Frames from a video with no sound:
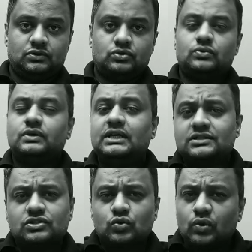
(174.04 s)
So,
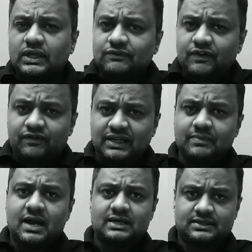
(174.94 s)
is scoring 50
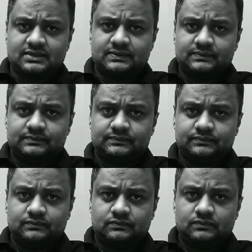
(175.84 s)
marks
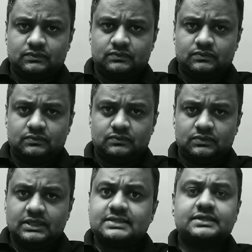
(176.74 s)

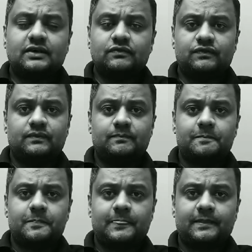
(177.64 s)
is tough?
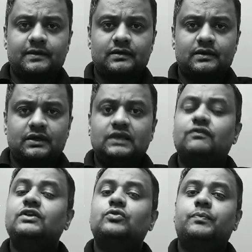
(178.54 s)

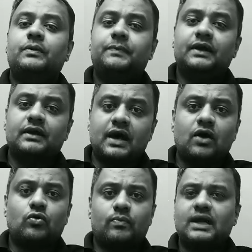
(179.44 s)
Even you prepare
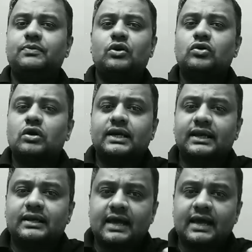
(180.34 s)
now, might be you are not getting